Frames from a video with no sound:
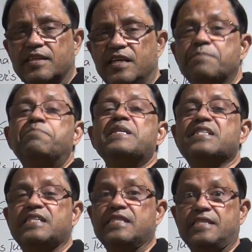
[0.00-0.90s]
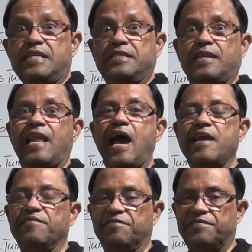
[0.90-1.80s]
It persists, is
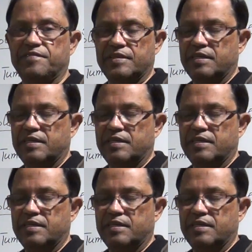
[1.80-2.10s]
live.